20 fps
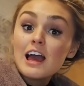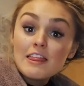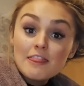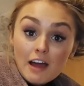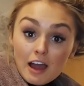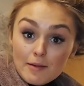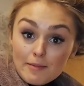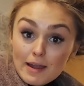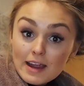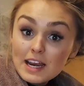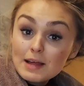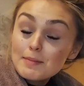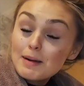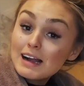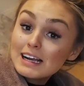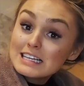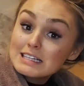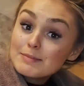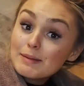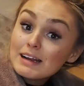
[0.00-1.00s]
that I made it
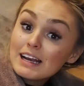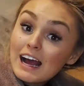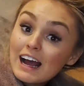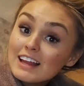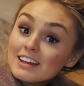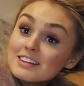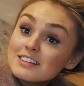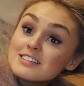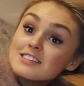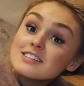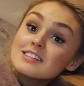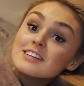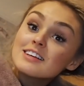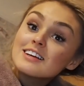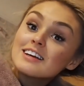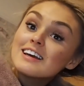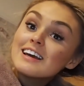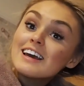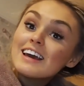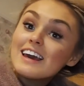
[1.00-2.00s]
back to my nan's.
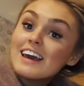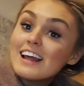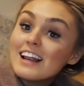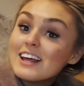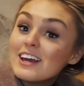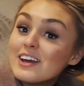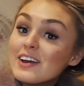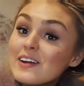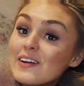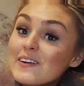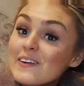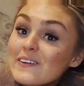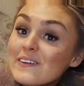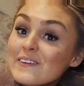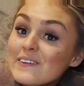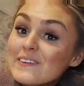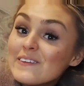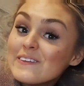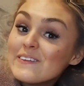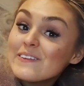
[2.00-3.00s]
Hello.
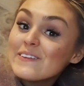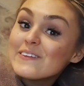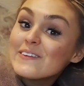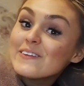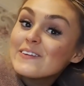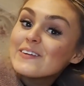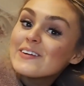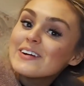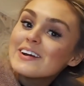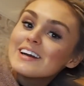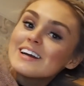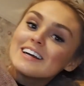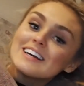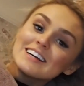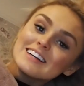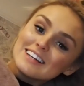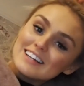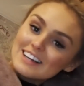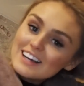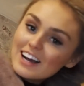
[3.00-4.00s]
Hello.
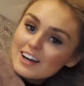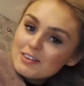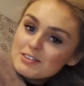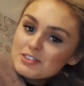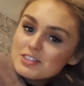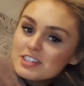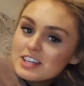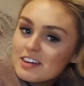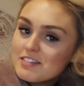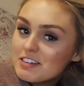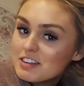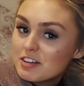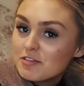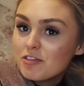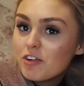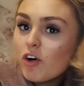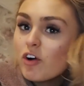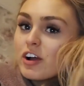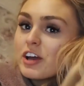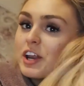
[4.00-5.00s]
I was just giving the
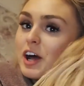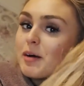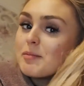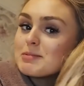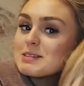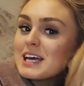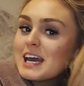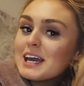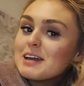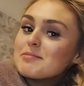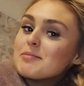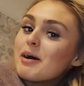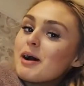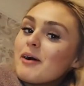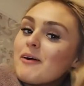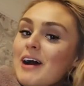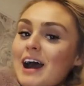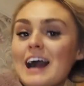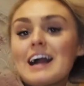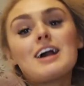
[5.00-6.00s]
vlog an update, but
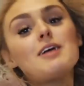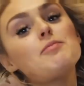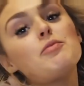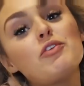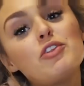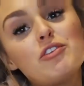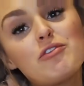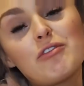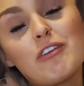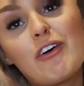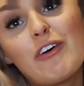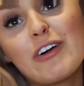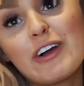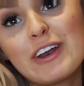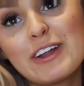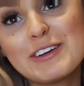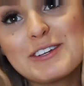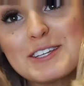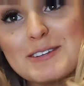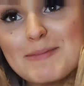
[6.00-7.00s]
I'll hang up on the vlog
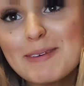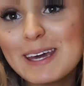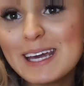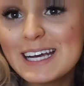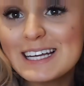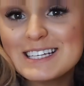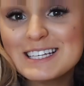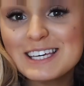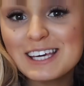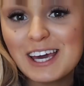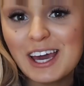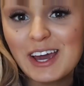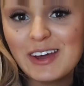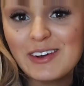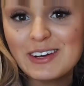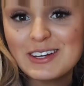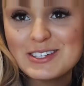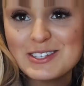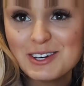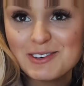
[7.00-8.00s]
and I'll speak to you
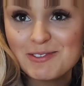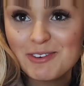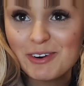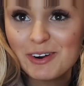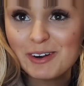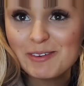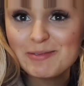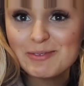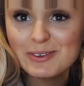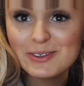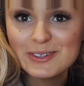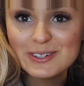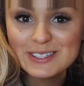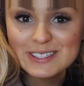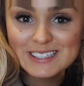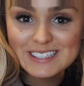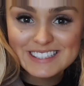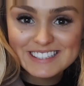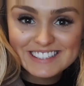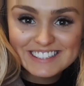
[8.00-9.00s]
because you're more oh,
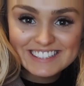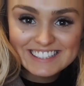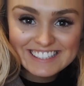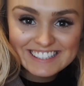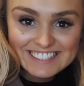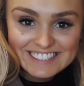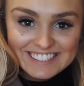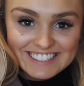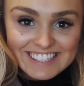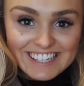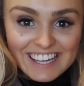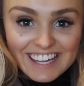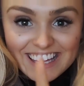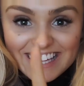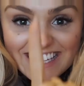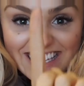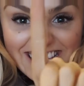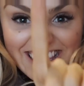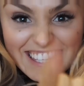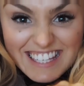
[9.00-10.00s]
important.
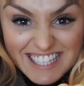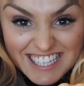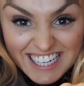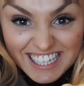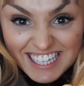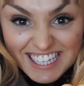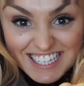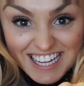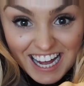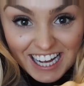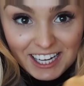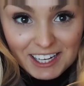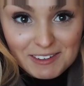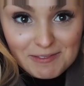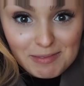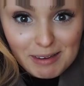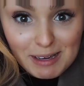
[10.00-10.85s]
See you in a second,